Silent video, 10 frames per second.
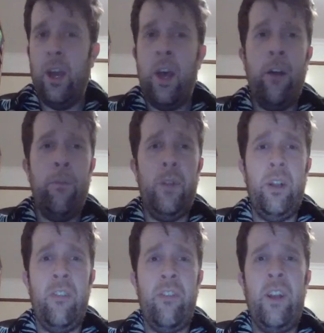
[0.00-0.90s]
Um,
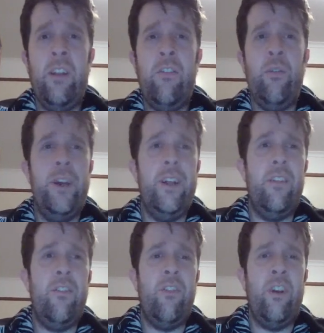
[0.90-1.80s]
let's get into it.
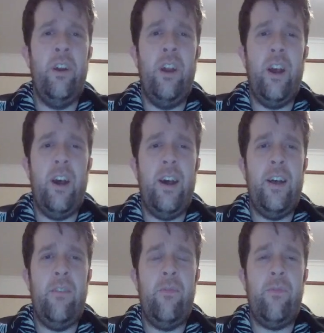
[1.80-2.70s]
So, uh,
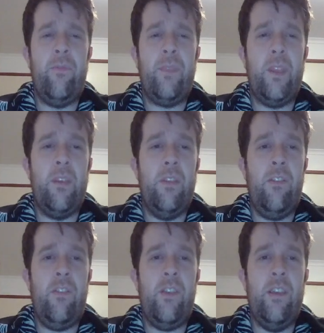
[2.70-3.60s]

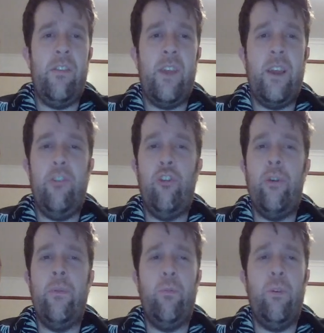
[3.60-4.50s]
this is a
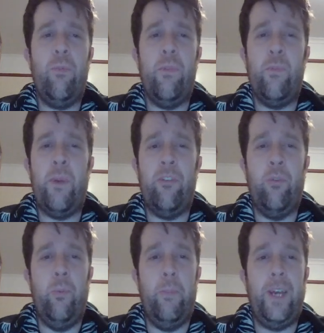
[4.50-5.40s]
German Whispers puzzle by